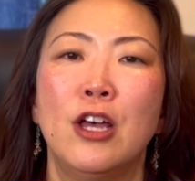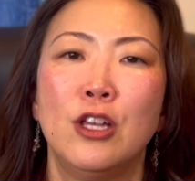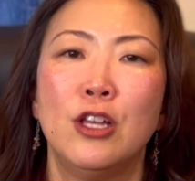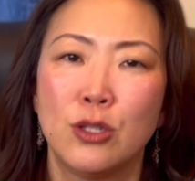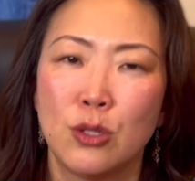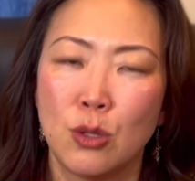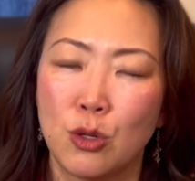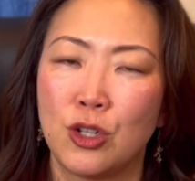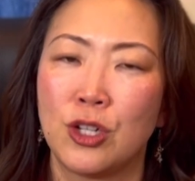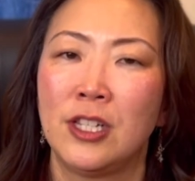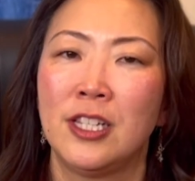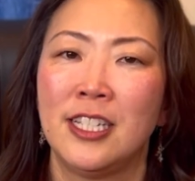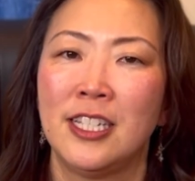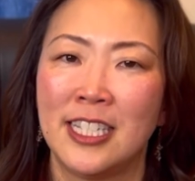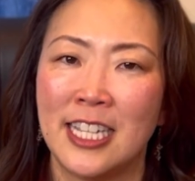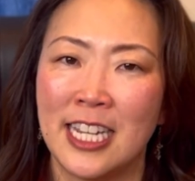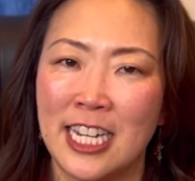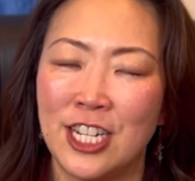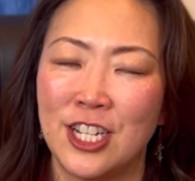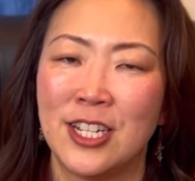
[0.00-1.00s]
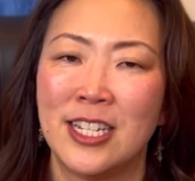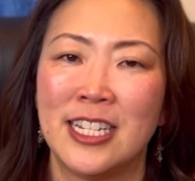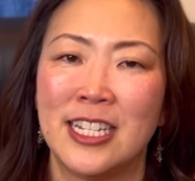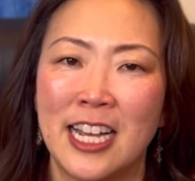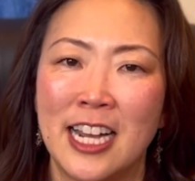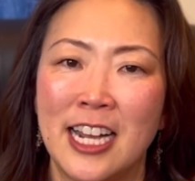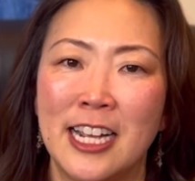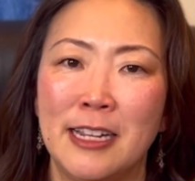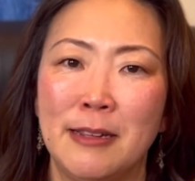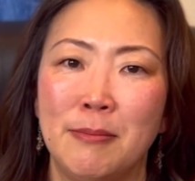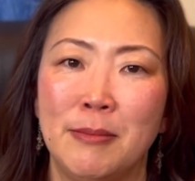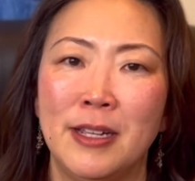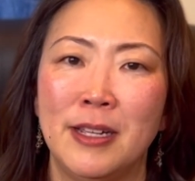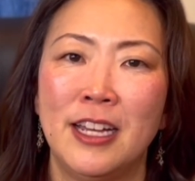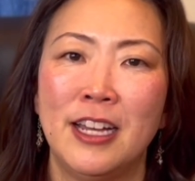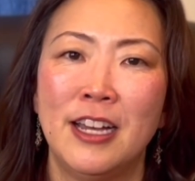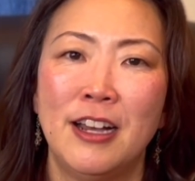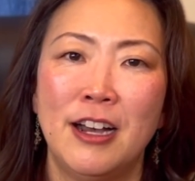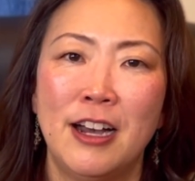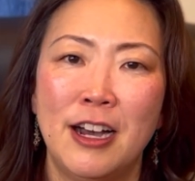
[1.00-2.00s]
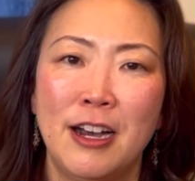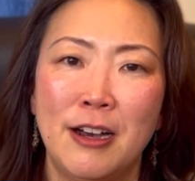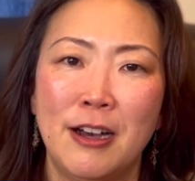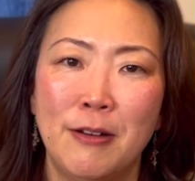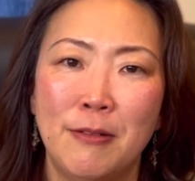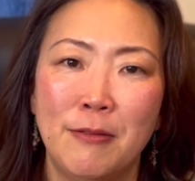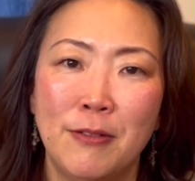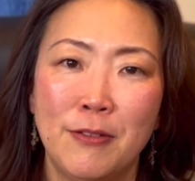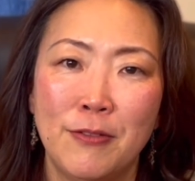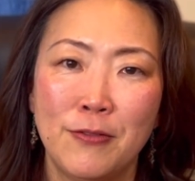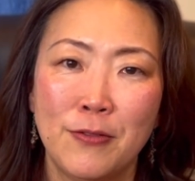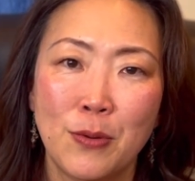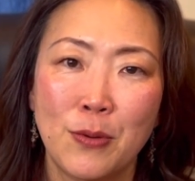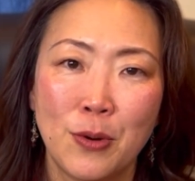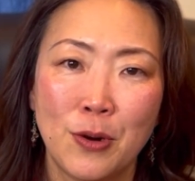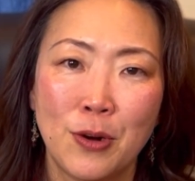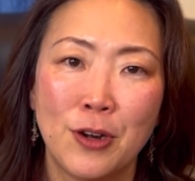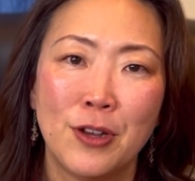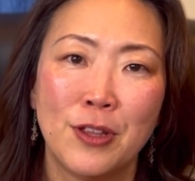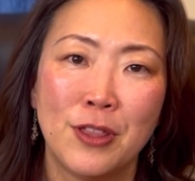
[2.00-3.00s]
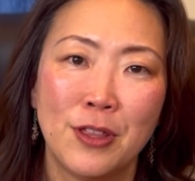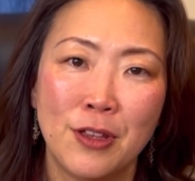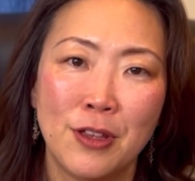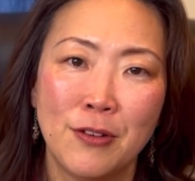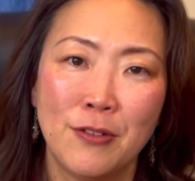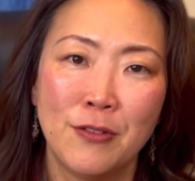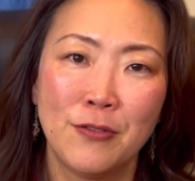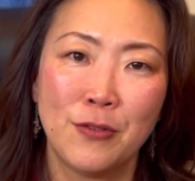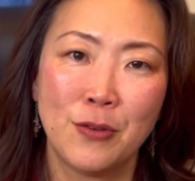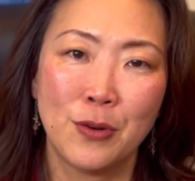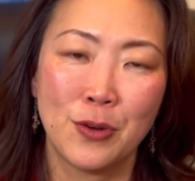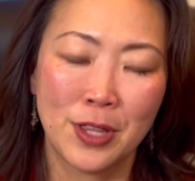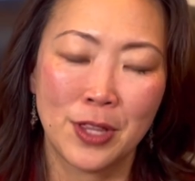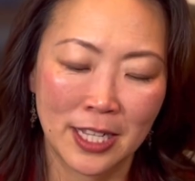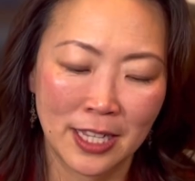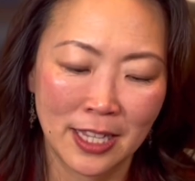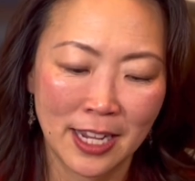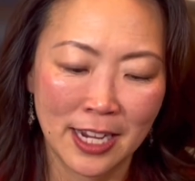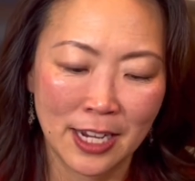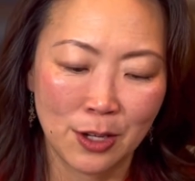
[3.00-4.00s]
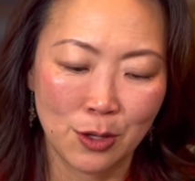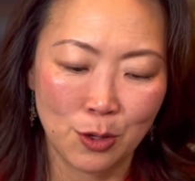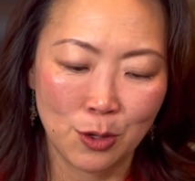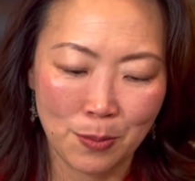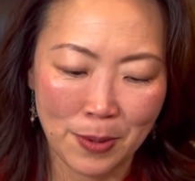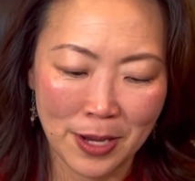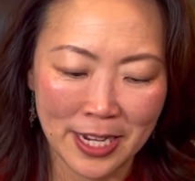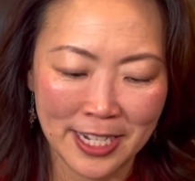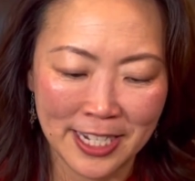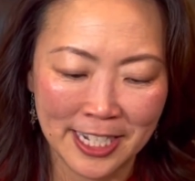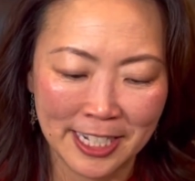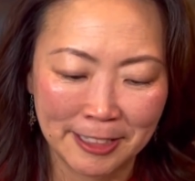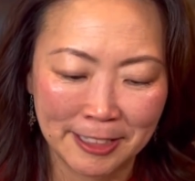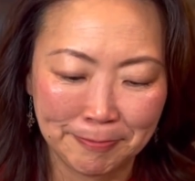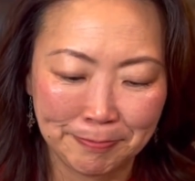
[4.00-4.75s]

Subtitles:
socialization time for the client or patient.